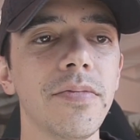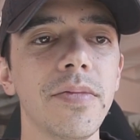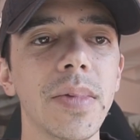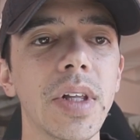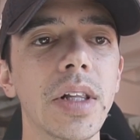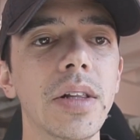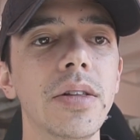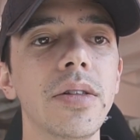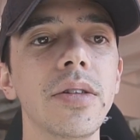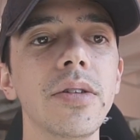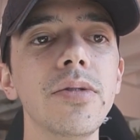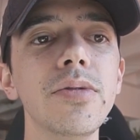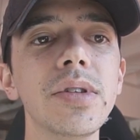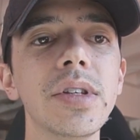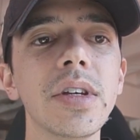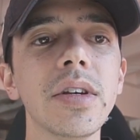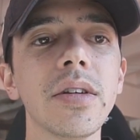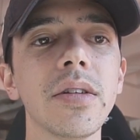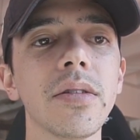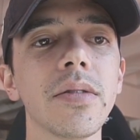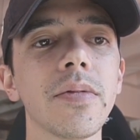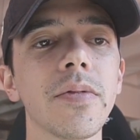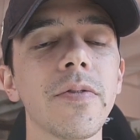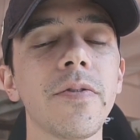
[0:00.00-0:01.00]

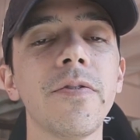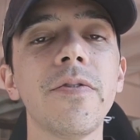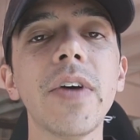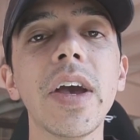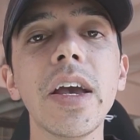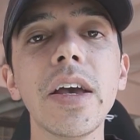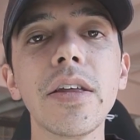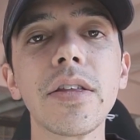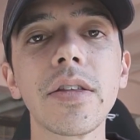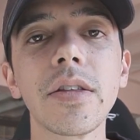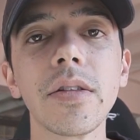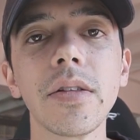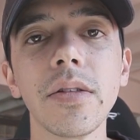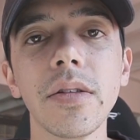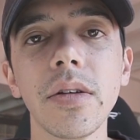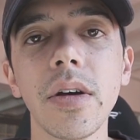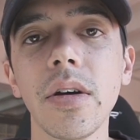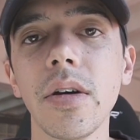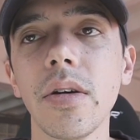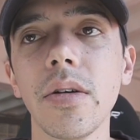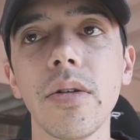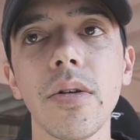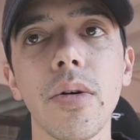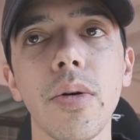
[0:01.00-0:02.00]
losing faith,
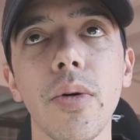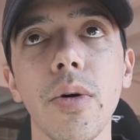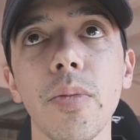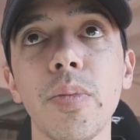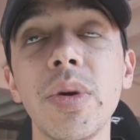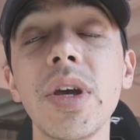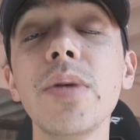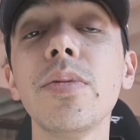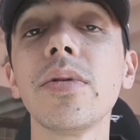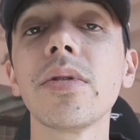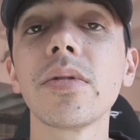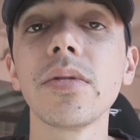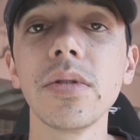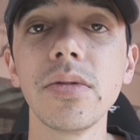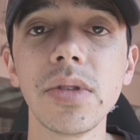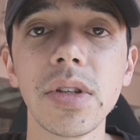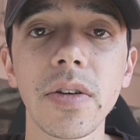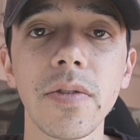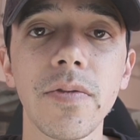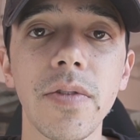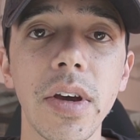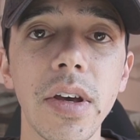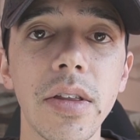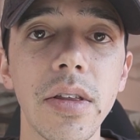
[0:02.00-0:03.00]
or people are
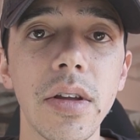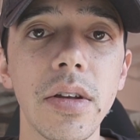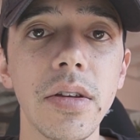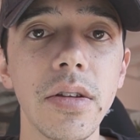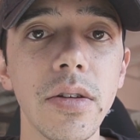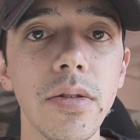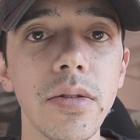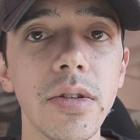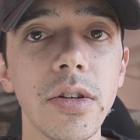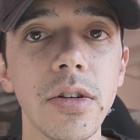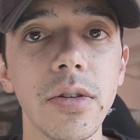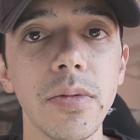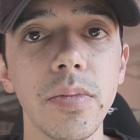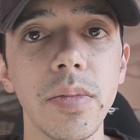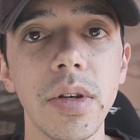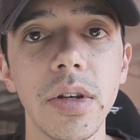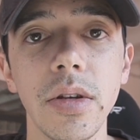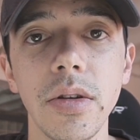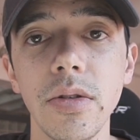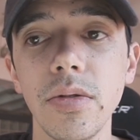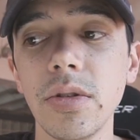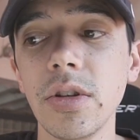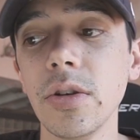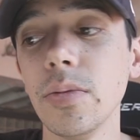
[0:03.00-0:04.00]
losing faith in YouTube.
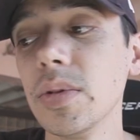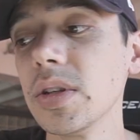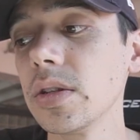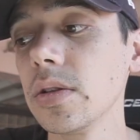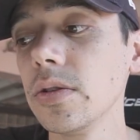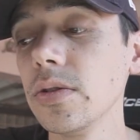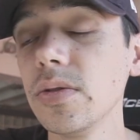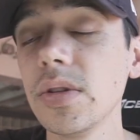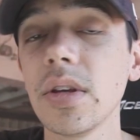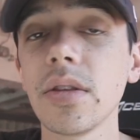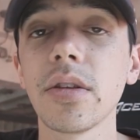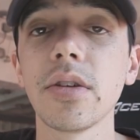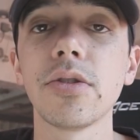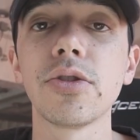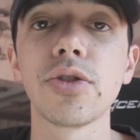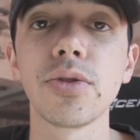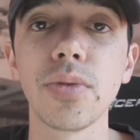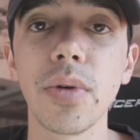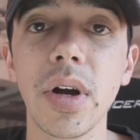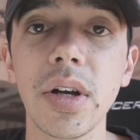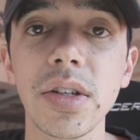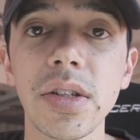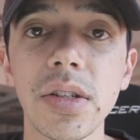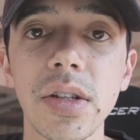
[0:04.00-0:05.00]
YouTube is losing the
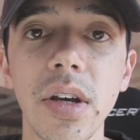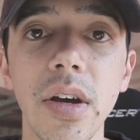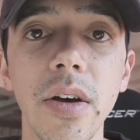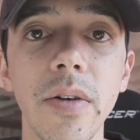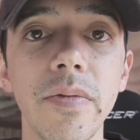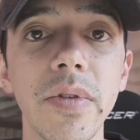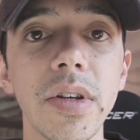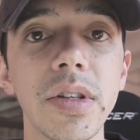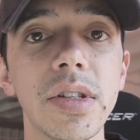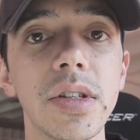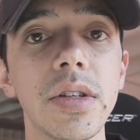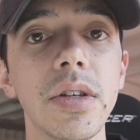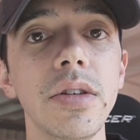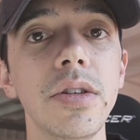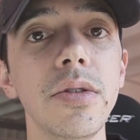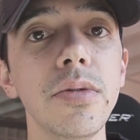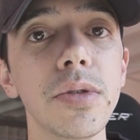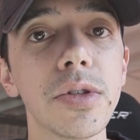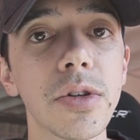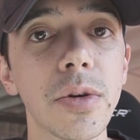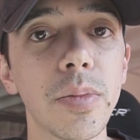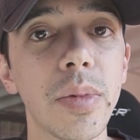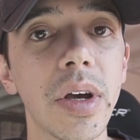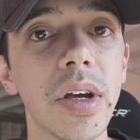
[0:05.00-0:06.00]
trust of its
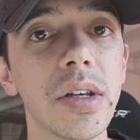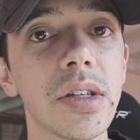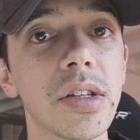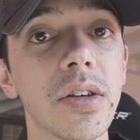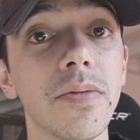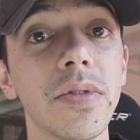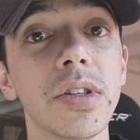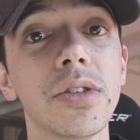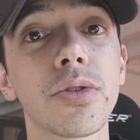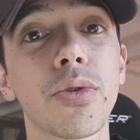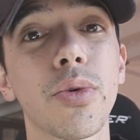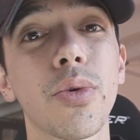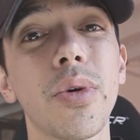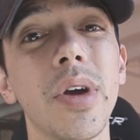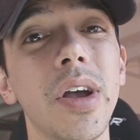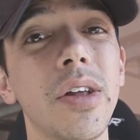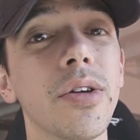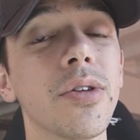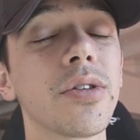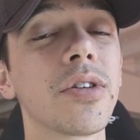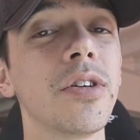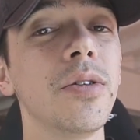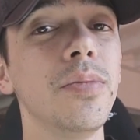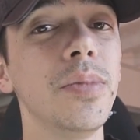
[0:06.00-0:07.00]
user base, of its
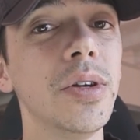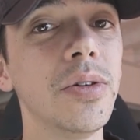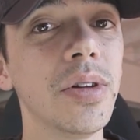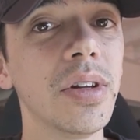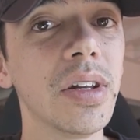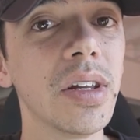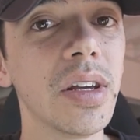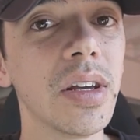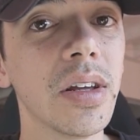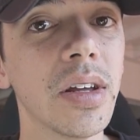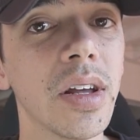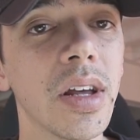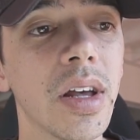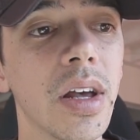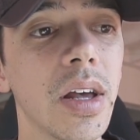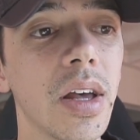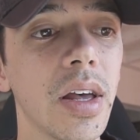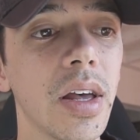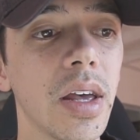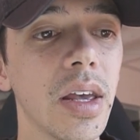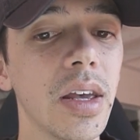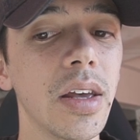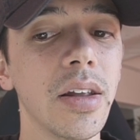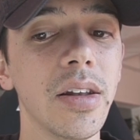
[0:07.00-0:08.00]
creator community,
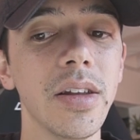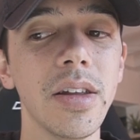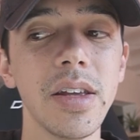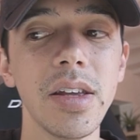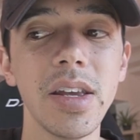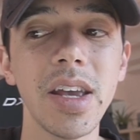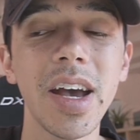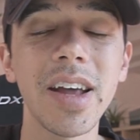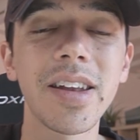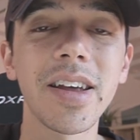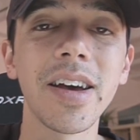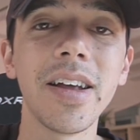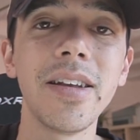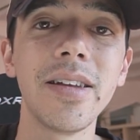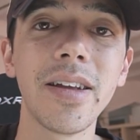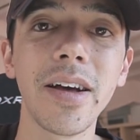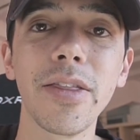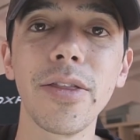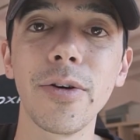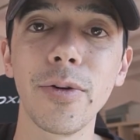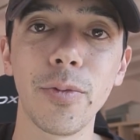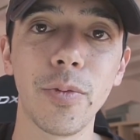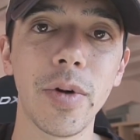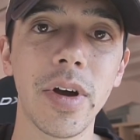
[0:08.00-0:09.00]
in yet
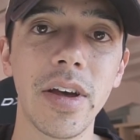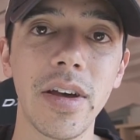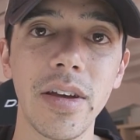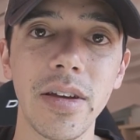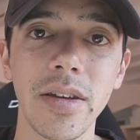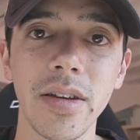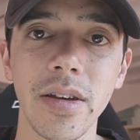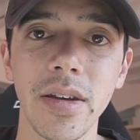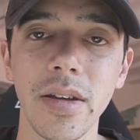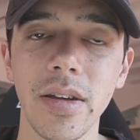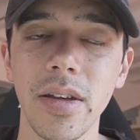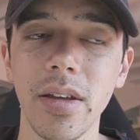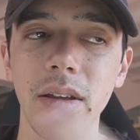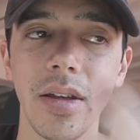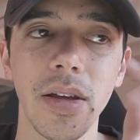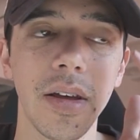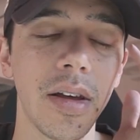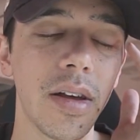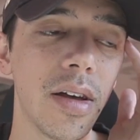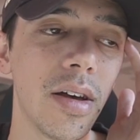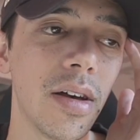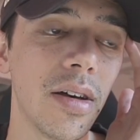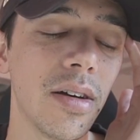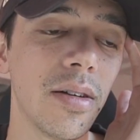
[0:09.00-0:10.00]
another way,
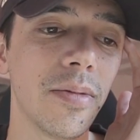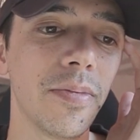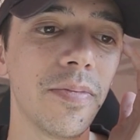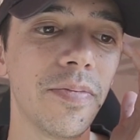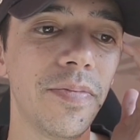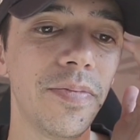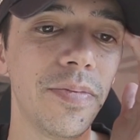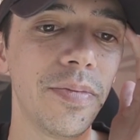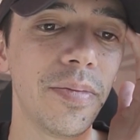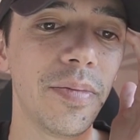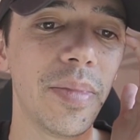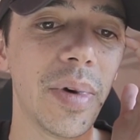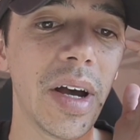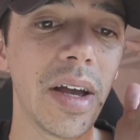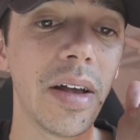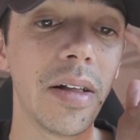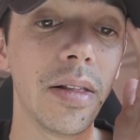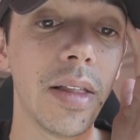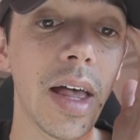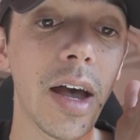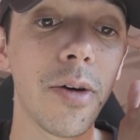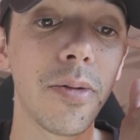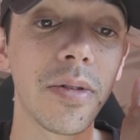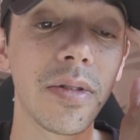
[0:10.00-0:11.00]
by
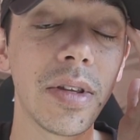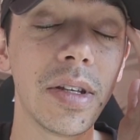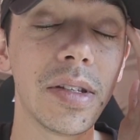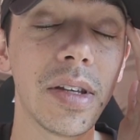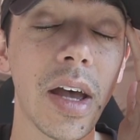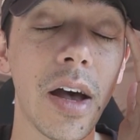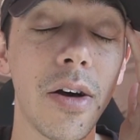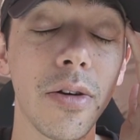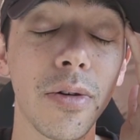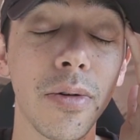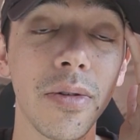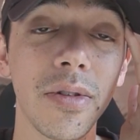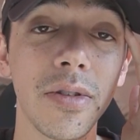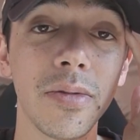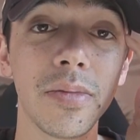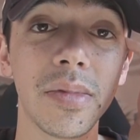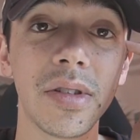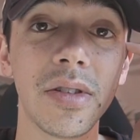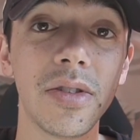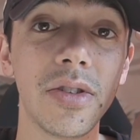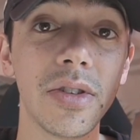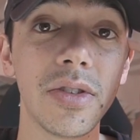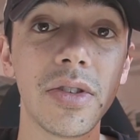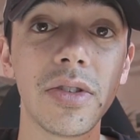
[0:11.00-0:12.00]
allowing these
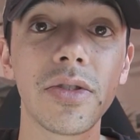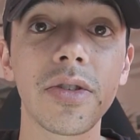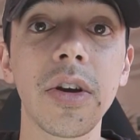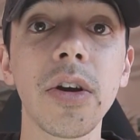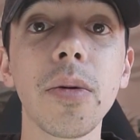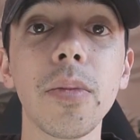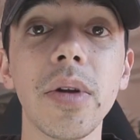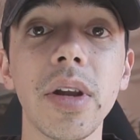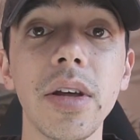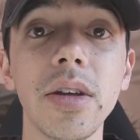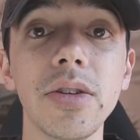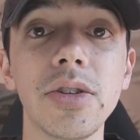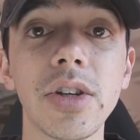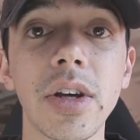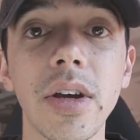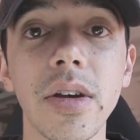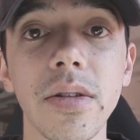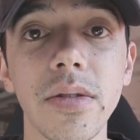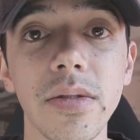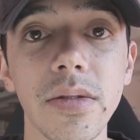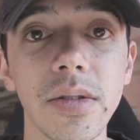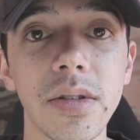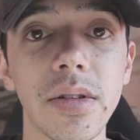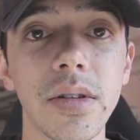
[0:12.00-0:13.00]
algorithms to just terminate
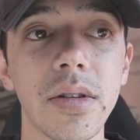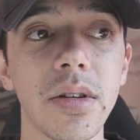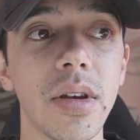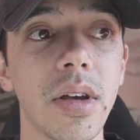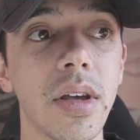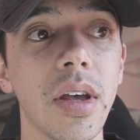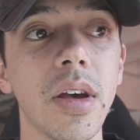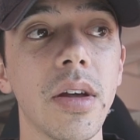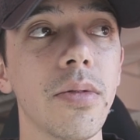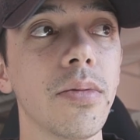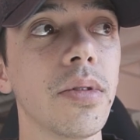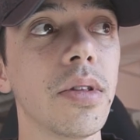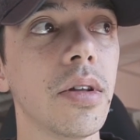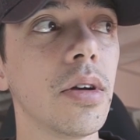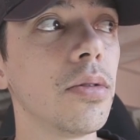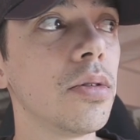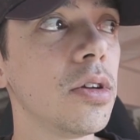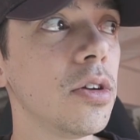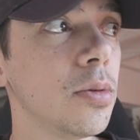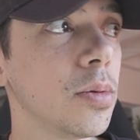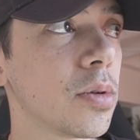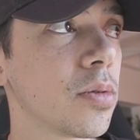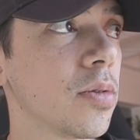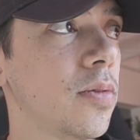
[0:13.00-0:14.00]
channels, again, with no
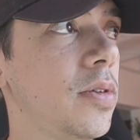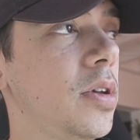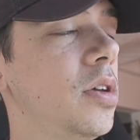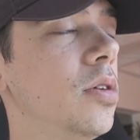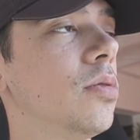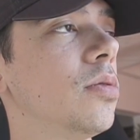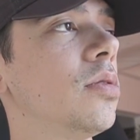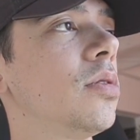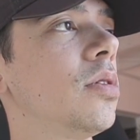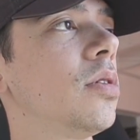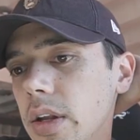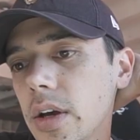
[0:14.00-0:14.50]
human review.